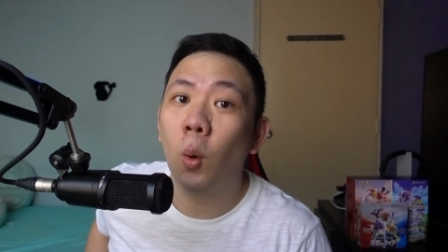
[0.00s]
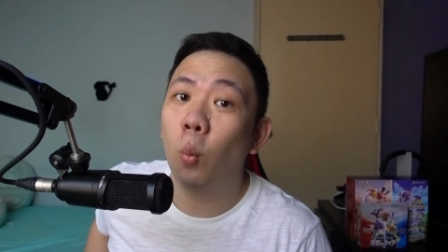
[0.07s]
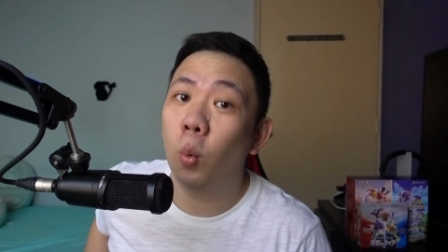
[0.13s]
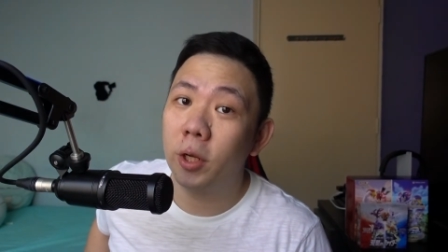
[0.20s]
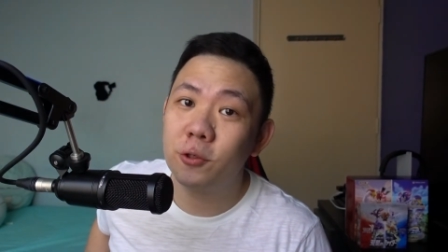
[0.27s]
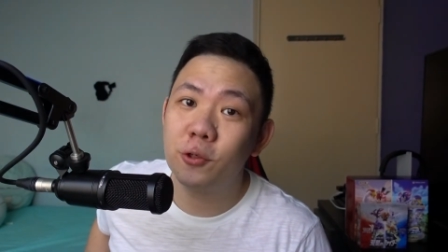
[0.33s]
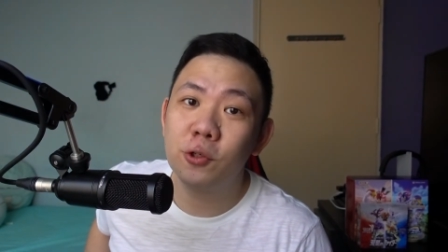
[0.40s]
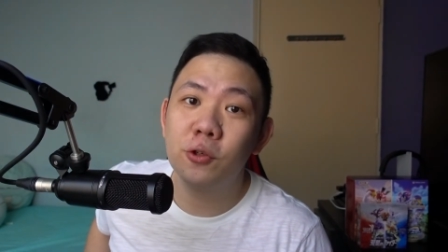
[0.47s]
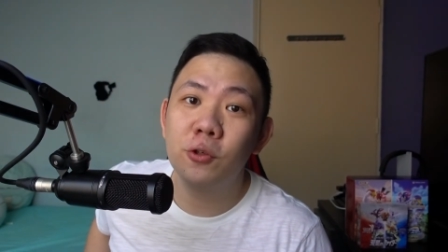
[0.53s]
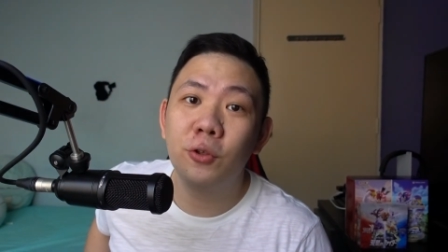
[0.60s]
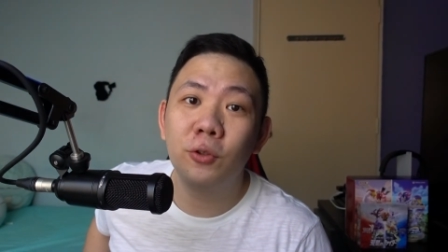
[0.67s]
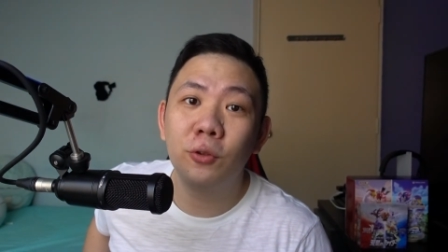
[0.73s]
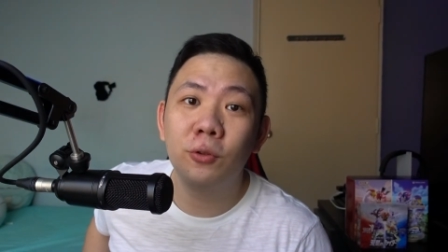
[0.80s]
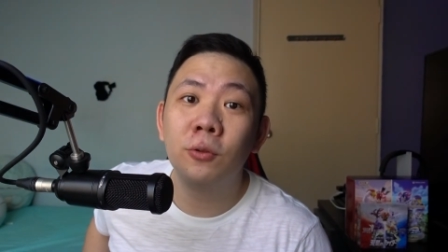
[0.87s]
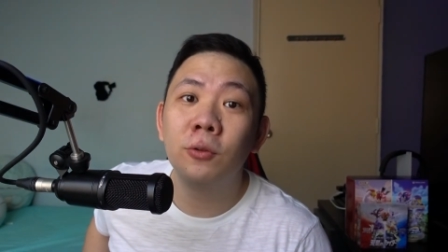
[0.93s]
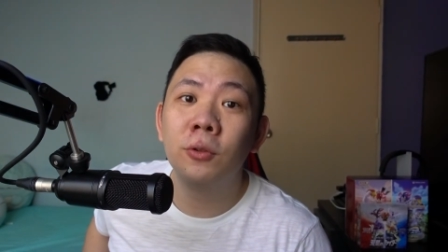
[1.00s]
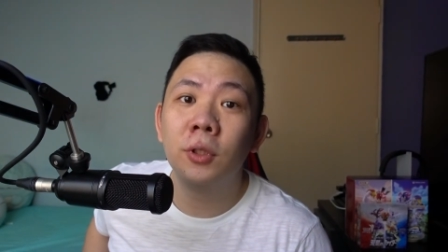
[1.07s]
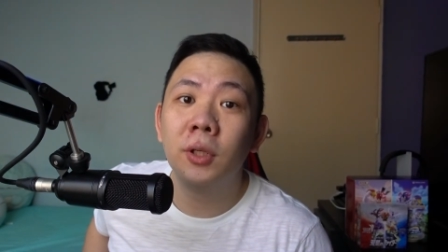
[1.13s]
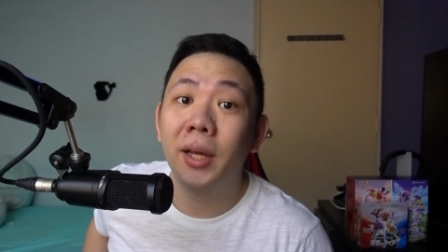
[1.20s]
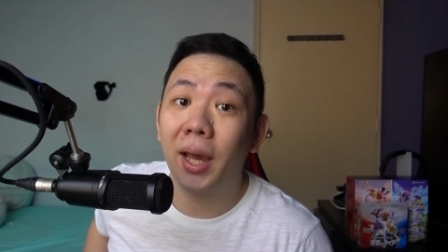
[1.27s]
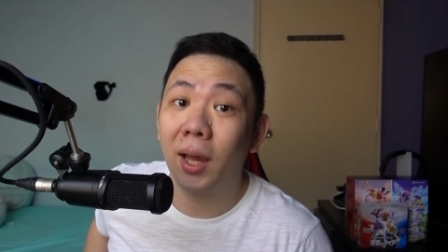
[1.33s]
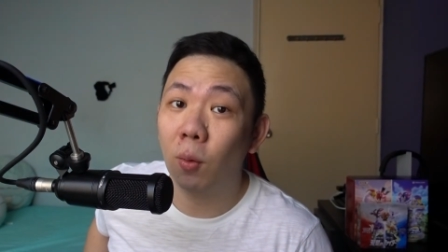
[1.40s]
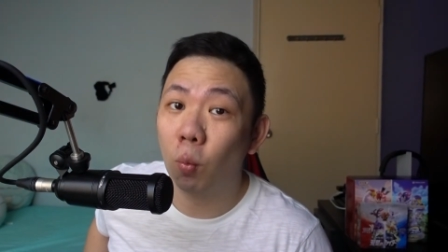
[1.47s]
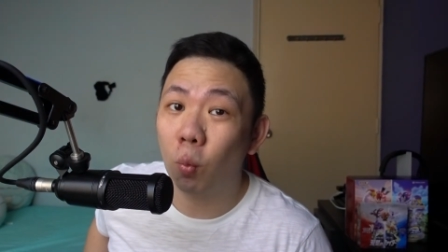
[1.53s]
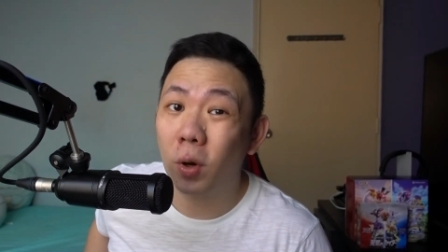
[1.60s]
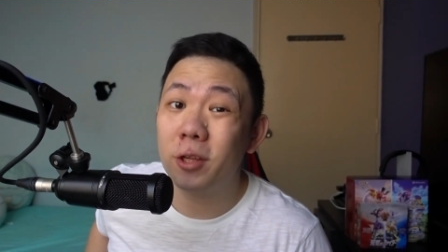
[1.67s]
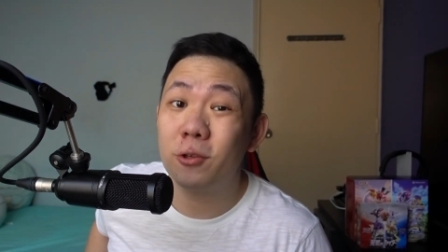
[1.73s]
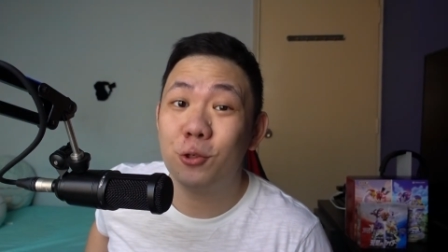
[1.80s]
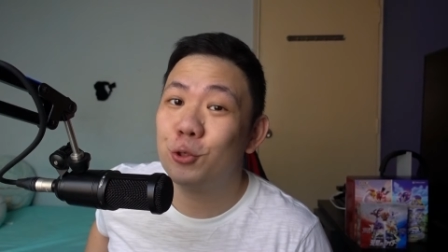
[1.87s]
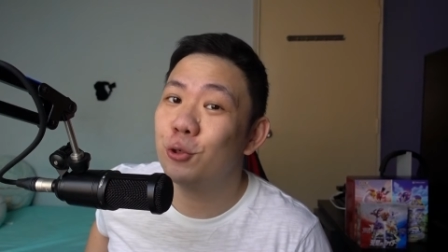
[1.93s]
What should you do and
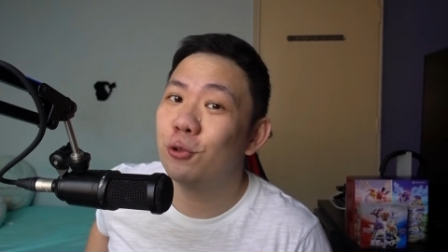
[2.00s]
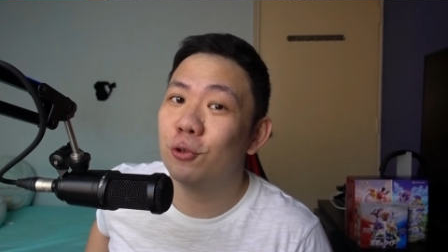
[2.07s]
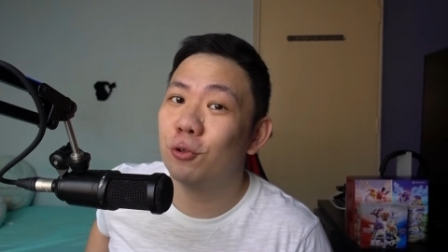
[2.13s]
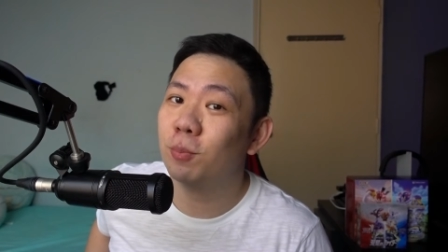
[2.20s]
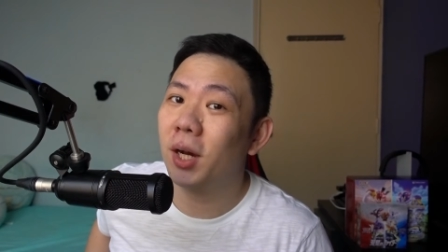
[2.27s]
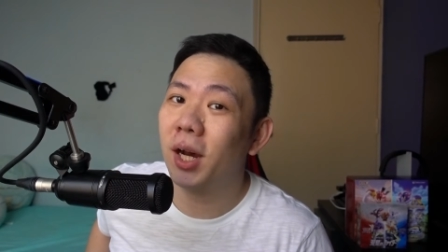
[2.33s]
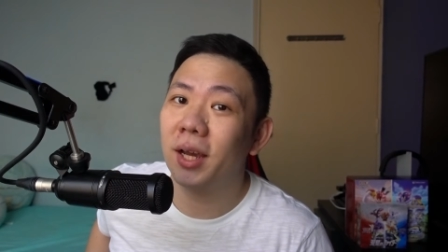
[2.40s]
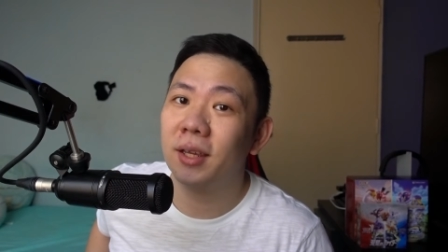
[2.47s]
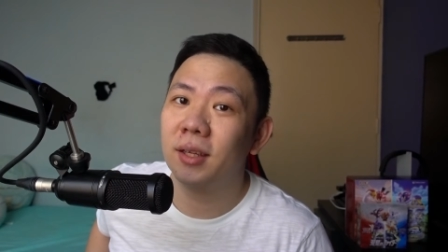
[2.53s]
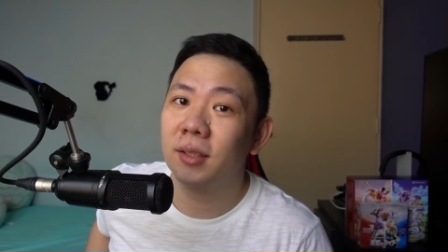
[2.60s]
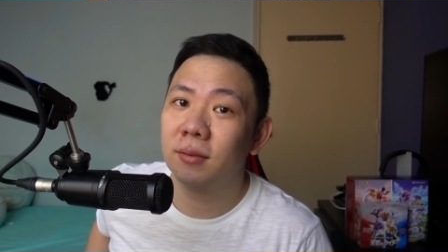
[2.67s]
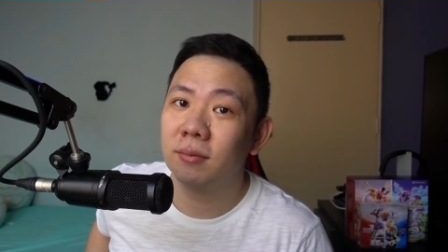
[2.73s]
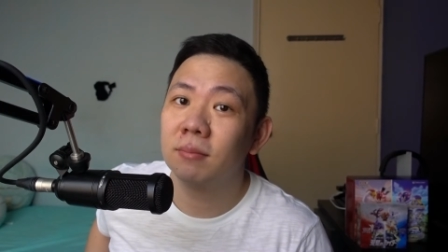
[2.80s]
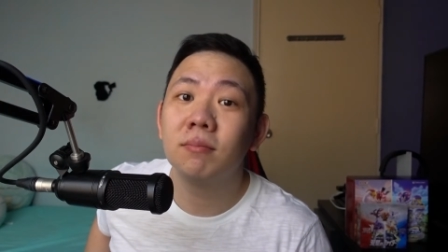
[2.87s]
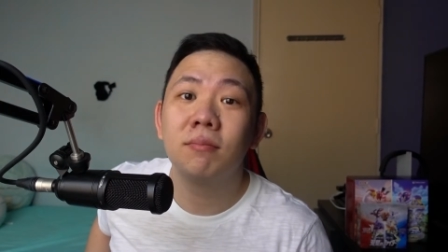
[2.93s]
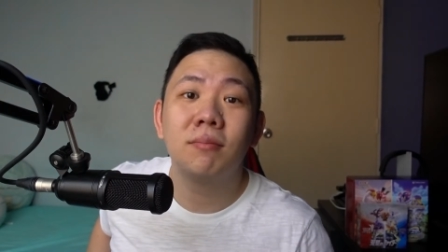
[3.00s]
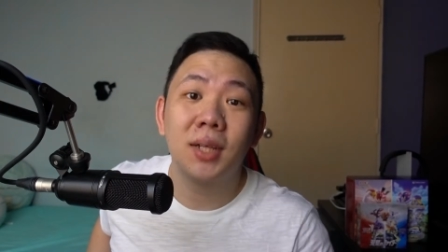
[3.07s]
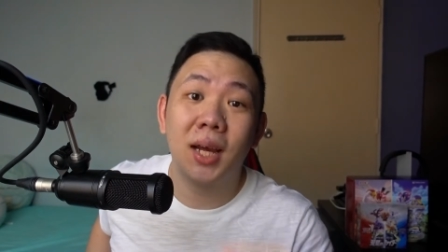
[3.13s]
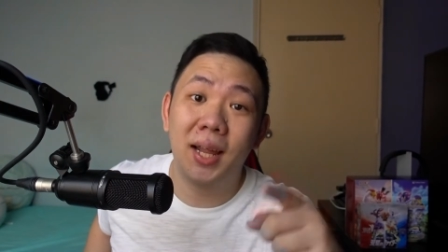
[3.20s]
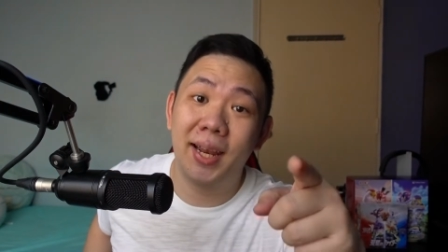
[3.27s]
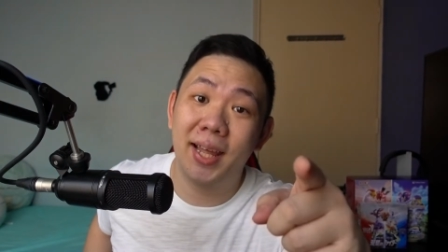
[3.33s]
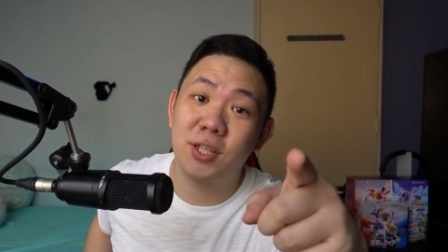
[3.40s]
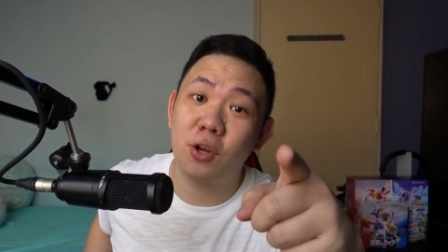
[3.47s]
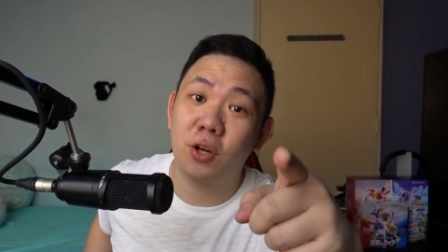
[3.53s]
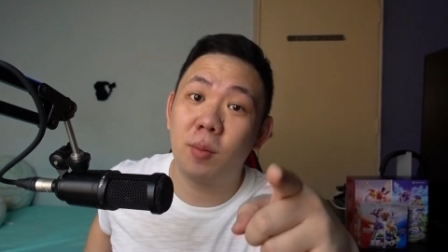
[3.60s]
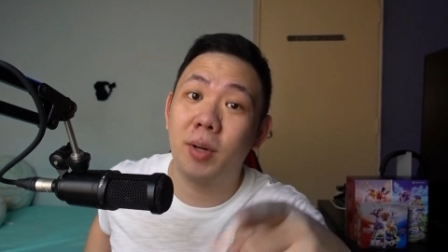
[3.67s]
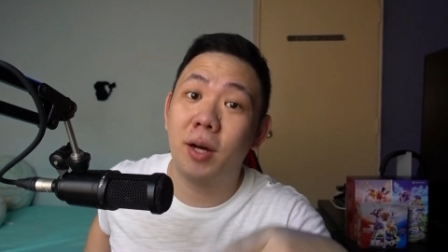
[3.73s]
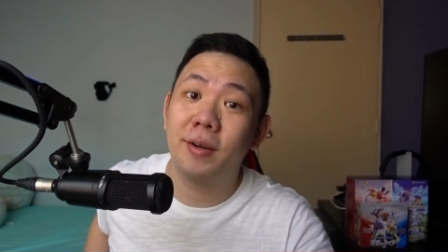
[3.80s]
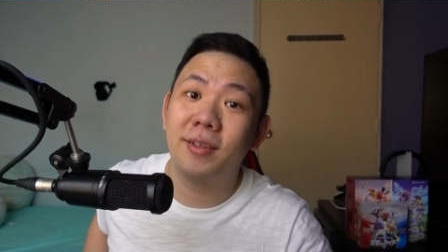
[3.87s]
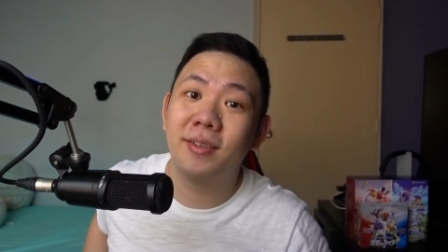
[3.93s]
what should you buy? Let's talk
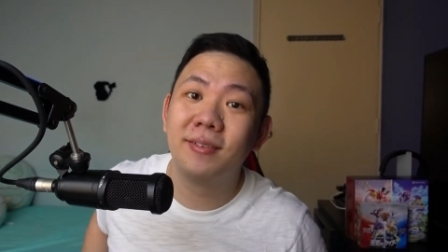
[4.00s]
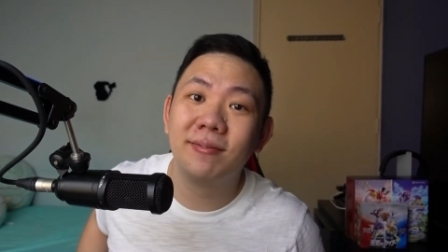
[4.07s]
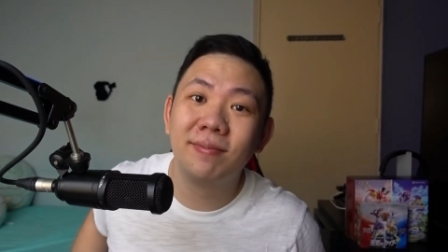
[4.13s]
about it.